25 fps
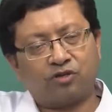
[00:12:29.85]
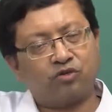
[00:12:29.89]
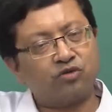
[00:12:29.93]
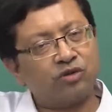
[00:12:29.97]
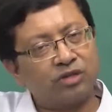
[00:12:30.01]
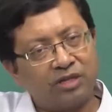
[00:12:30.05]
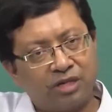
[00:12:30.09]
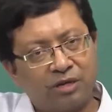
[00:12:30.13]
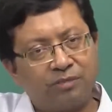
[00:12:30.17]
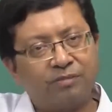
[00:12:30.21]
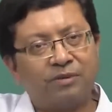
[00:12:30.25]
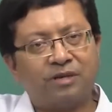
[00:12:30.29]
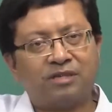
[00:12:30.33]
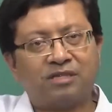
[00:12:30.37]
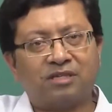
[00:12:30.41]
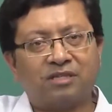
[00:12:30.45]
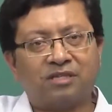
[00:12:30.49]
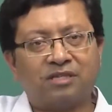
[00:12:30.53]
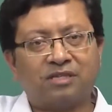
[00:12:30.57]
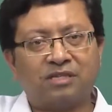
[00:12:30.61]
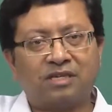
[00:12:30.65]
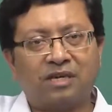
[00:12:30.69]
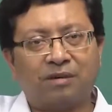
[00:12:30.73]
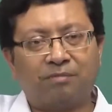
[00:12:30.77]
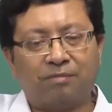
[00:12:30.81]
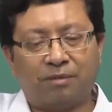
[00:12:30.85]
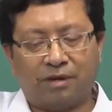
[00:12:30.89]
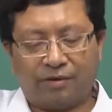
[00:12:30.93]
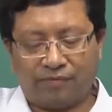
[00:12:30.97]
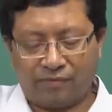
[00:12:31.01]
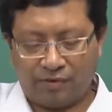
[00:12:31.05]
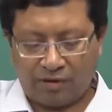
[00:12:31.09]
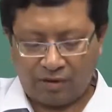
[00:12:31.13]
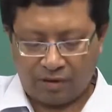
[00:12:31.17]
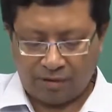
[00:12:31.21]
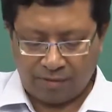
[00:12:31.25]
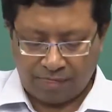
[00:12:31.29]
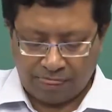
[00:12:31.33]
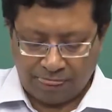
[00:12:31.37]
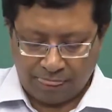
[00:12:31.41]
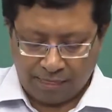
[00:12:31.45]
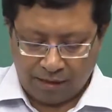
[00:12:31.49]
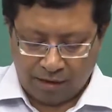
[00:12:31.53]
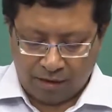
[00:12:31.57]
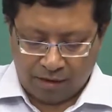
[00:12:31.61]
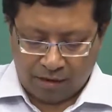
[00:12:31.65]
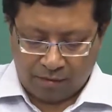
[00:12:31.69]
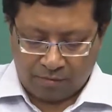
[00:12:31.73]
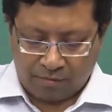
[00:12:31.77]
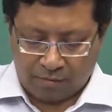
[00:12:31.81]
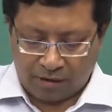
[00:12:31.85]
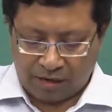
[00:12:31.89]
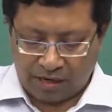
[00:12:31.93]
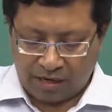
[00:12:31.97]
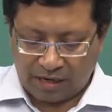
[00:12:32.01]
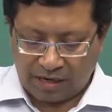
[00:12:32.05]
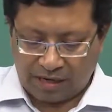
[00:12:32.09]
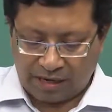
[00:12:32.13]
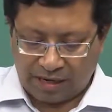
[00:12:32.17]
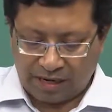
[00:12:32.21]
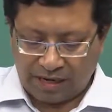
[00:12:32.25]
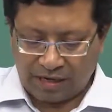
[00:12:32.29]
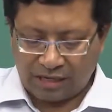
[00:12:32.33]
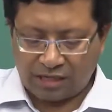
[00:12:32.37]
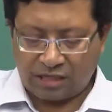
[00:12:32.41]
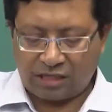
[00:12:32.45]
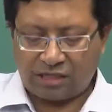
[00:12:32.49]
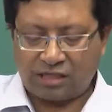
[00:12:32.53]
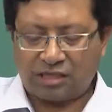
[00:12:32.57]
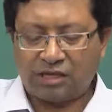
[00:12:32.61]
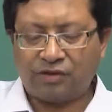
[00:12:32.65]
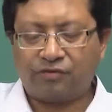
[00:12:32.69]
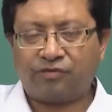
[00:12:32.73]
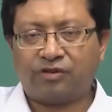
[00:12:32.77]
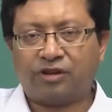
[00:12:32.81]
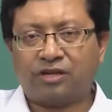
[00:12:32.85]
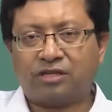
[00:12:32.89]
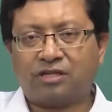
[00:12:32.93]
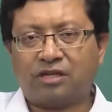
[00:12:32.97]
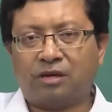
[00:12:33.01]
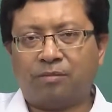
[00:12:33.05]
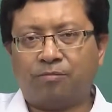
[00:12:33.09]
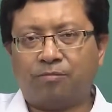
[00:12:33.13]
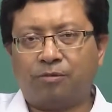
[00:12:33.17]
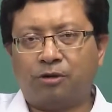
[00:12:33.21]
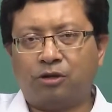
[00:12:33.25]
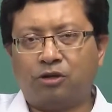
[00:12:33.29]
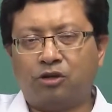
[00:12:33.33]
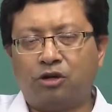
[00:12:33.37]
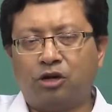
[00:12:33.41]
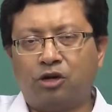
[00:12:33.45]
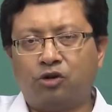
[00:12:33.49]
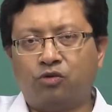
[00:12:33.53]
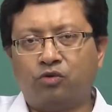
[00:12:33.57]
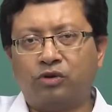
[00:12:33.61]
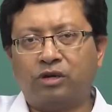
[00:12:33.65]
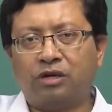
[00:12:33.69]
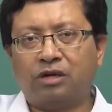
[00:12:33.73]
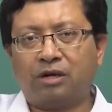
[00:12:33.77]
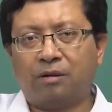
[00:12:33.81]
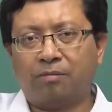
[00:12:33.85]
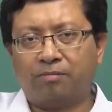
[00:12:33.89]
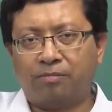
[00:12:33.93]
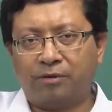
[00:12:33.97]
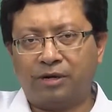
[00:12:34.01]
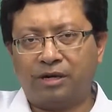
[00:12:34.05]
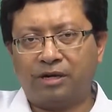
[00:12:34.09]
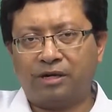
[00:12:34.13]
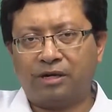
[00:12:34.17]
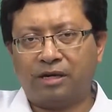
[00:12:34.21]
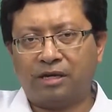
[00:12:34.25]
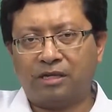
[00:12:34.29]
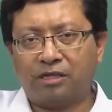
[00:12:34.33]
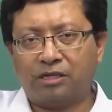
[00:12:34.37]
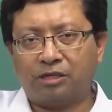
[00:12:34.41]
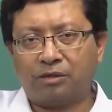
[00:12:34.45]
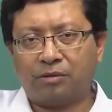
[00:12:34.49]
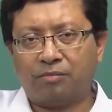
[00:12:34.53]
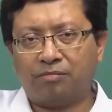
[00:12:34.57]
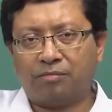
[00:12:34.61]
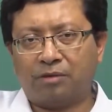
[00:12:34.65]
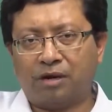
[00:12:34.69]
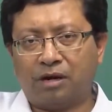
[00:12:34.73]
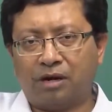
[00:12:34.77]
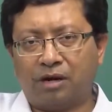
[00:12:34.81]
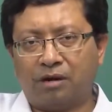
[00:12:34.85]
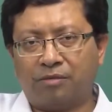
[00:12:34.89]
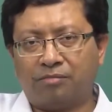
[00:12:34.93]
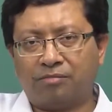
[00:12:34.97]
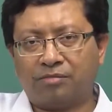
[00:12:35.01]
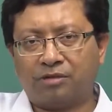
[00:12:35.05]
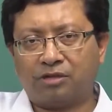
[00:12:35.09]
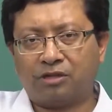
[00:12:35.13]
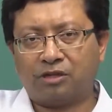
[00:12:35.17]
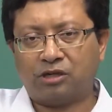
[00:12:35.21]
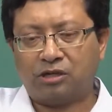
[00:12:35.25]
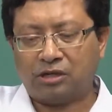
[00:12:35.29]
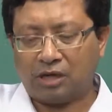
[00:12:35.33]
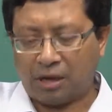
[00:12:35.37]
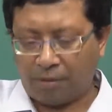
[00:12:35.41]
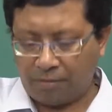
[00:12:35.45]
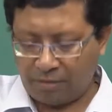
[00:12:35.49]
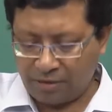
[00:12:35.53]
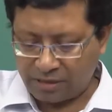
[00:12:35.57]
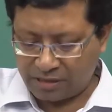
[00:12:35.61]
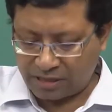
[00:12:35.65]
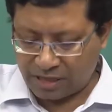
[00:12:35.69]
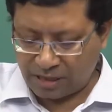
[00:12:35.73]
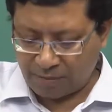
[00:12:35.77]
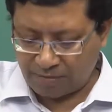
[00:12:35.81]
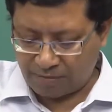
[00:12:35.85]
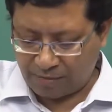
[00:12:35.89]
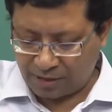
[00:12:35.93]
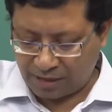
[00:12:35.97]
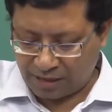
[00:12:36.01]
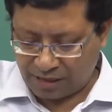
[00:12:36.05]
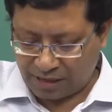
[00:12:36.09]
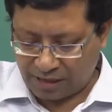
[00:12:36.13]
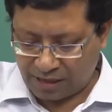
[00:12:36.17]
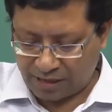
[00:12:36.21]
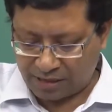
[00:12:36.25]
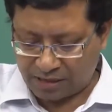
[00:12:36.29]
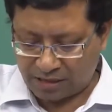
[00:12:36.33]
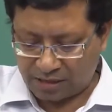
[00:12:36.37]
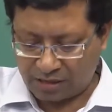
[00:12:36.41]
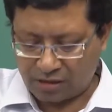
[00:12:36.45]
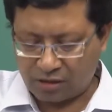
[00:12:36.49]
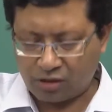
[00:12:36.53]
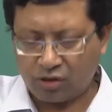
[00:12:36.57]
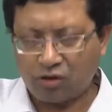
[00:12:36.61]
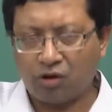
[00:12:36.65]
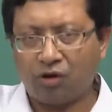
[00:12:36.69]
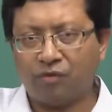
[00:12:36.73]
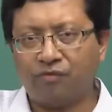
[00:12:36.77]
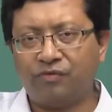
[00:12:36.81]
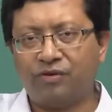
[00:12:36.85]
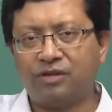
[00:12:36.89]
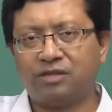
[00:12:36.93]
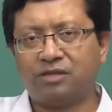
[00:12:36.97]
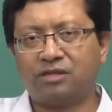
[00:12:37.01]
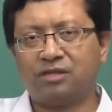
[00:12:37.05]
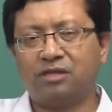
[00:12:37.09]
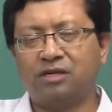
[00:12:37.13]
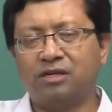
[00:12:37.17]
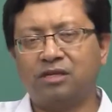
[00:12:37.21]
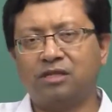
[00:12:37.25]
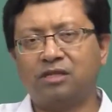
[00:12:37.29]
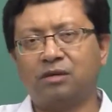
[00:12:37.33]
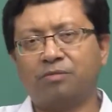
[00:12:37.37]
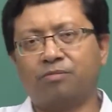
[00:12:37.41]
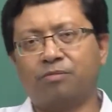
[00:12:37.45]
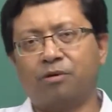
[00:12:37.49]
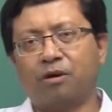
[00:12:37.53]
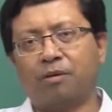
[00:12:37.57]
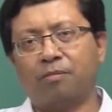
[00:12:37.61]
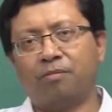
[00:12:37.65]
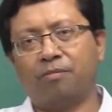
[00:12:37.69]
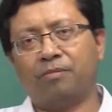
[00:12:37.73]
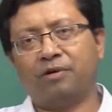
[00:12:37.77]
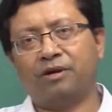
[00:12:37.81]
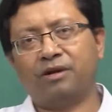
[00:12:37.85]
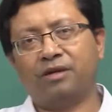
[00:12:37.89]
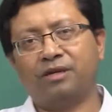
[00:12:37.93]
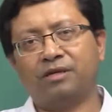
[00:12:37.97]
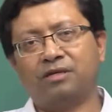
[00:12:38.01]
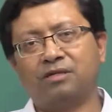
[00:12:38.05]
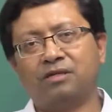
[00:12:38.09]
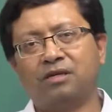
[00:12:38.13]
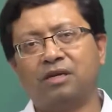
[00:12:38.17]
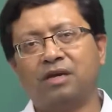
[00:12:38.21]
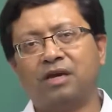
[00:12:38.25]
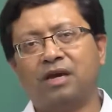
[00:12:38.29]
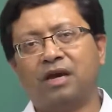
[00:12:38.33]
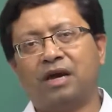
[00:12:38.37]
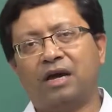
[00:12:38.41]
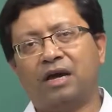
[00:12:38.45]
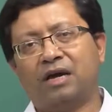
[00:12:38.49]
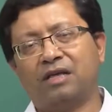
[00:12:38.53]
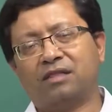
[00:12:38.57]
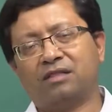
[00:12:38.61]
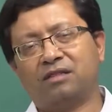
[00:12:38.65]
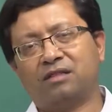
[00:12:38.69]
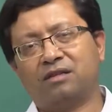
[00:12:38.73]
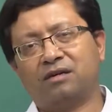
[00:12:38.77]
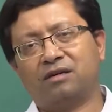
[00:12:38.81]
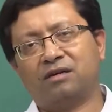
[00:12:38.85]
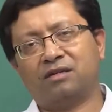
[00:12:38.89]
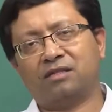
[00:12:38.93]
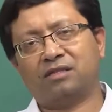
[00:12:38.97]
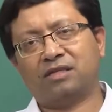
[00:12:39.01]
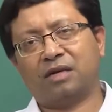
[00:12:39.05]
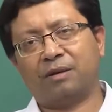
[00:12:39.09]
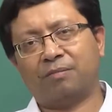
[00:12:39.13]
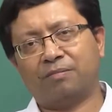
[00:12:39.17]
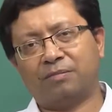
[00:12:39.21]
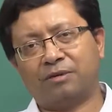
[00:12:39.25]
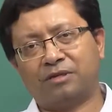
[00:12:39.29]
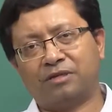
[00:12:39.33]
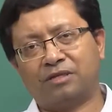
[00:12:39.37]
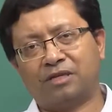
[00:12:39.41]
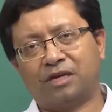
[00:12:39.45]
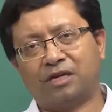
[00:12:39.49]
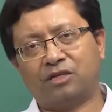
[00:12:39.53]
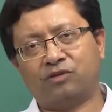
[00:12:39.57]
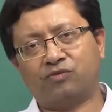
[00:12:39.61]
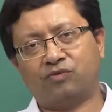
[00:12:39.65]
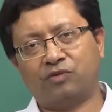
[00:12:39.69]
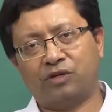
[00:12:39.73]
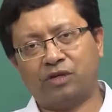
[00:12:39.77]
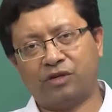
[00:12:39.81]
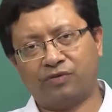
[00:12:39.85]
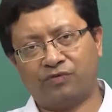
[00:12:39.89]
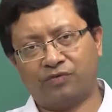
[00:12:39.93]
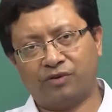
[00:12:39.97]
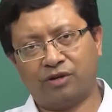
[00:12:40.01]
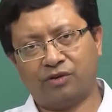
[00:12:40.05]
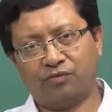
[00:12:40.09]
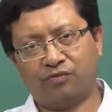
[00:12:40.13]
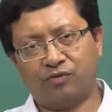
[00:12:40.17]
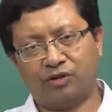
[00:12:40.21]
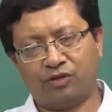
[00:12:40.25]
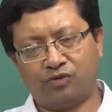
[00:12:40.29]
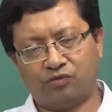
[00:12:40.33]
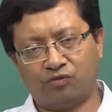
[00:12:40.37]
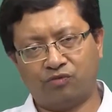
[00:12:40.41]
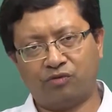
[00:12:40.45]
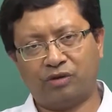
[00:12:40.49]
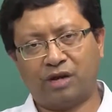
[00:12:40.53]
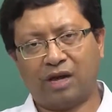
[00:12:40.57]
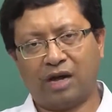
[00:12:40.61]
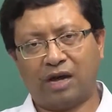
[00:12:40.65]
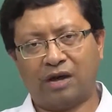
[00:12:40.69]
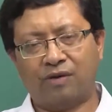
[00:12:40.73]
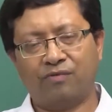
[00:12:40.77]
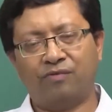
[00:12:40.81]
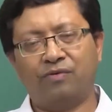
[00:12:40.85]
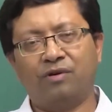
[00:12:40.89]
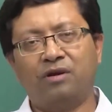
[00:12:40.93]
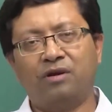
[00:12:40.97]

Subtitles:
So, it remains at the same level, but in case say for example, you are doing complete double sampling cases, so obviously the probabilities and the sample size would differ, which would have